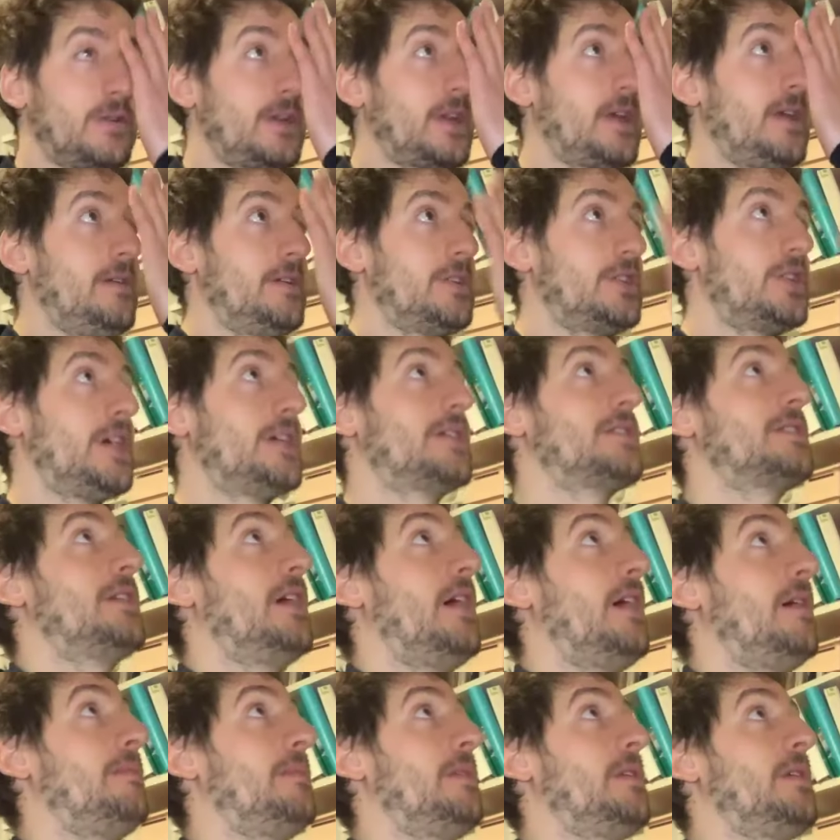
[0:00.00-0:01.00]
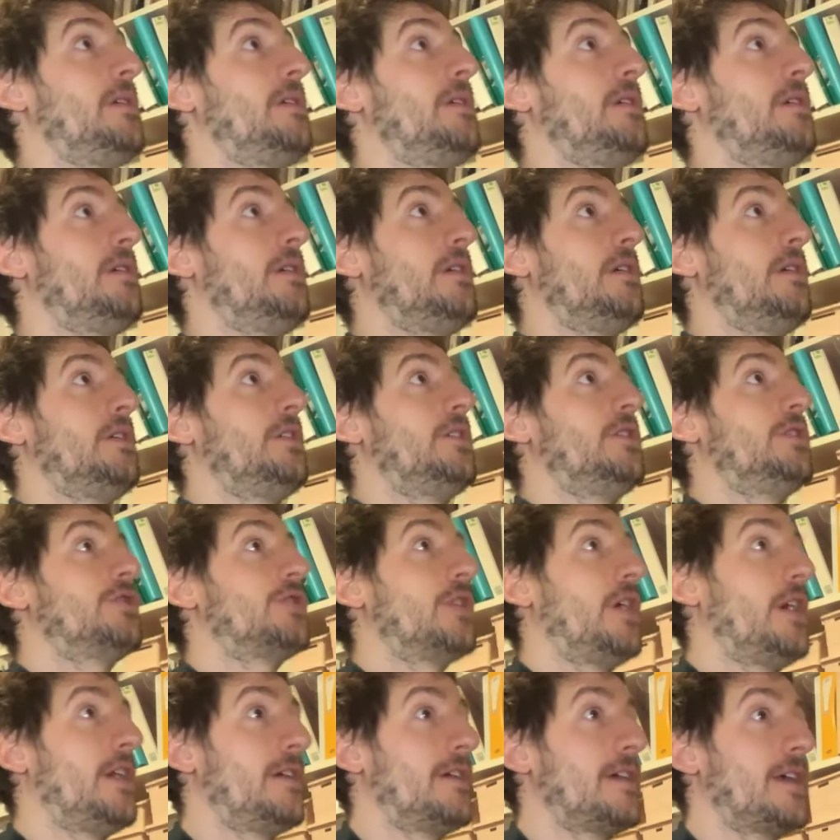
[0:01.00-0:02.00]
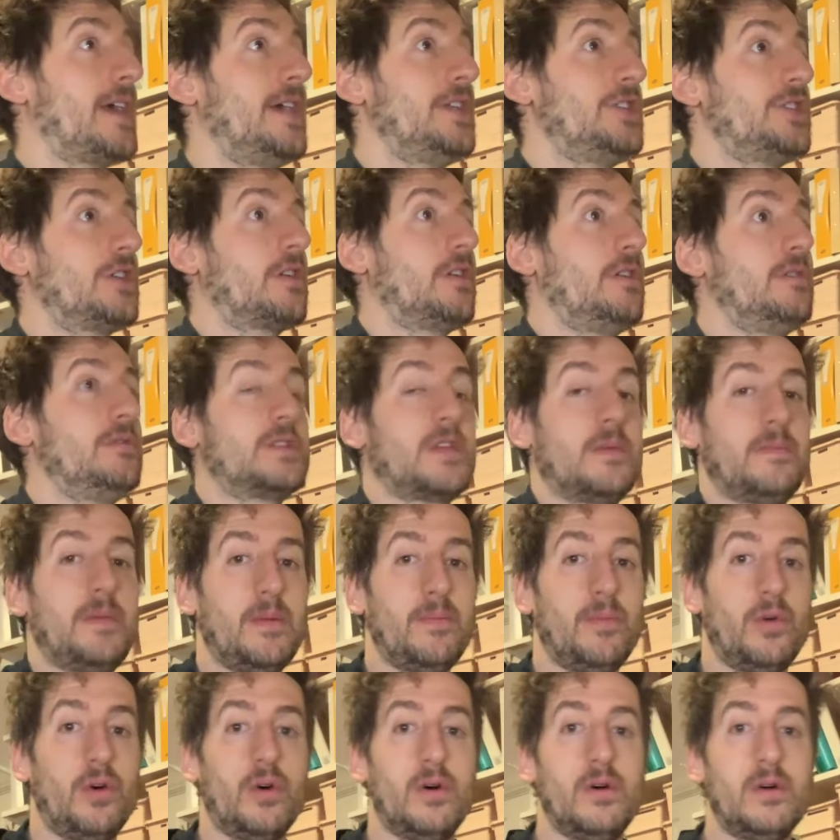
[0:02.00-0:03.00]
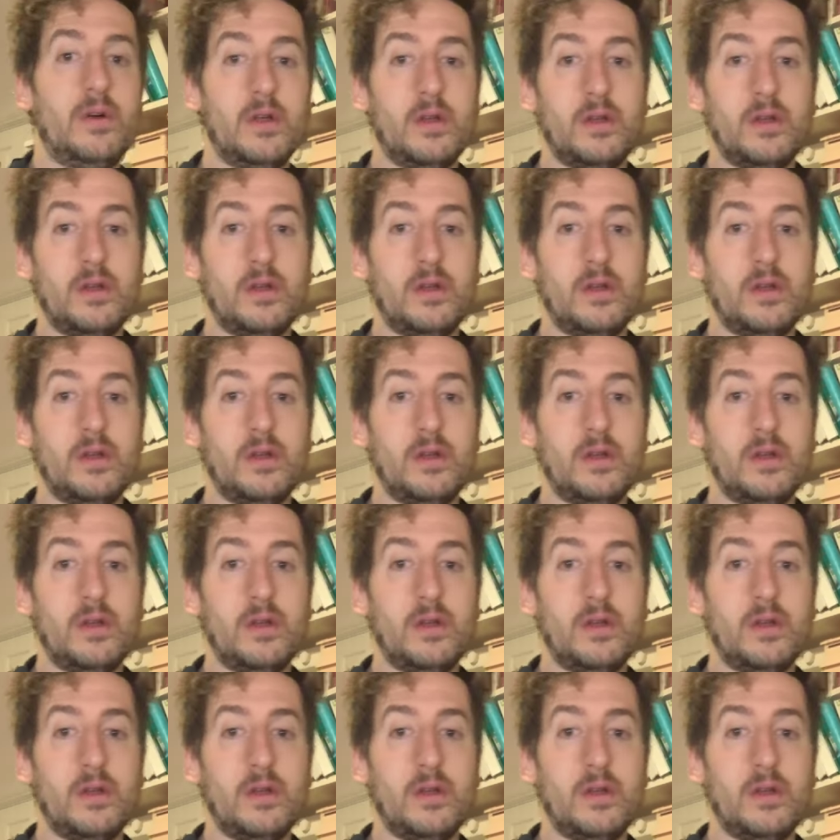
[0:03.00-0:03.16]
want to keep your chest up. You're trying to engage your glutes a bit more.